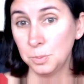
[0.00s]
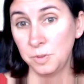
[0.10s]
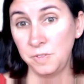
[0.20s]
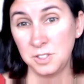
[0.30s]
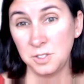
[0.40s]

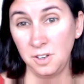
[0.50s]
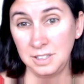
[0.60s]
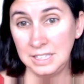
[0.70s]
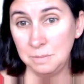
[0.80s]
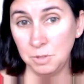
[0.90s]
Professor
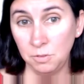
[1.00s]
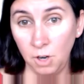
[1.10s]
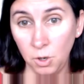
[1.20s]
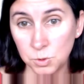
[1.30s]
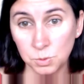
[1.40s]
Eileen
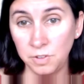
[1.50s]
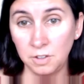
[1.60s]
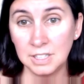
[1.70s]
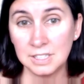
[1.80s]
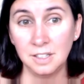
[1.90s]
Munro, which we're
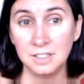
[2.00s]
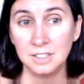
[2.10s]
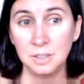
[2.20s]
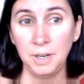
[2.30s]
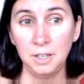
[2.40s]
very
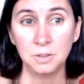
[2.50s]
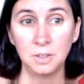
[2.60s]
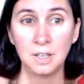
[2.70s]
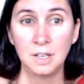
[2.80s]
excited about.